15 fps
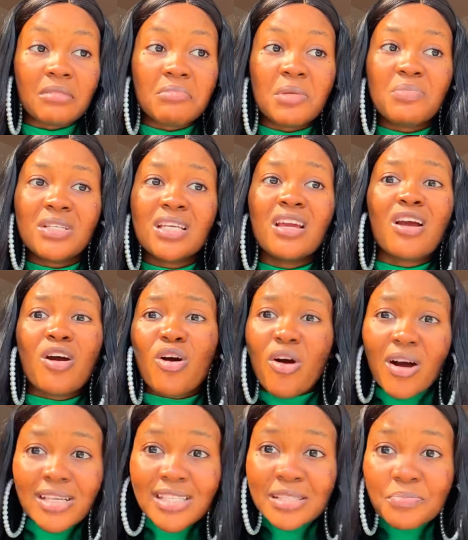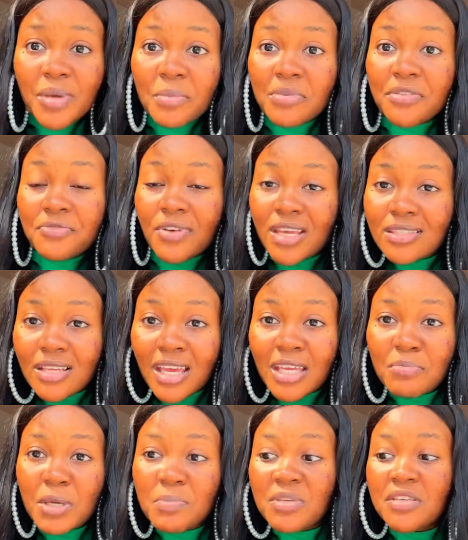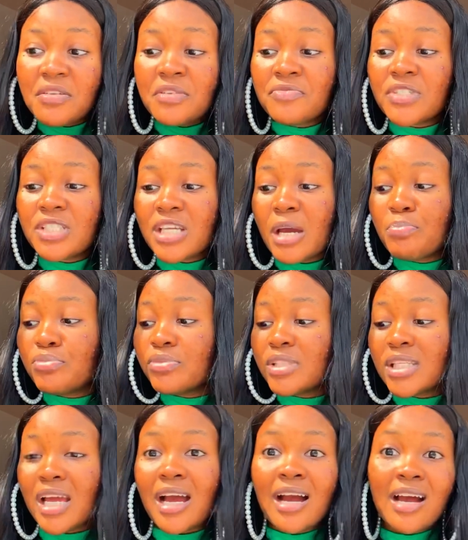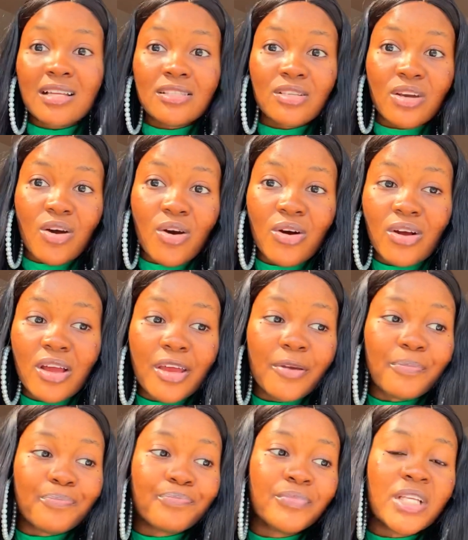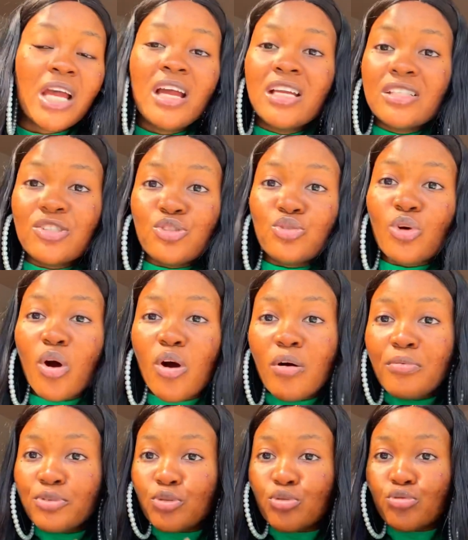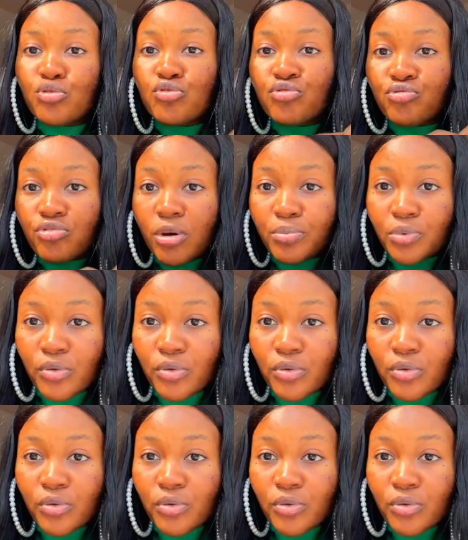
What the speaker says: Maybe all this baby first aid, maybe if the child put their hand the door, you use rope to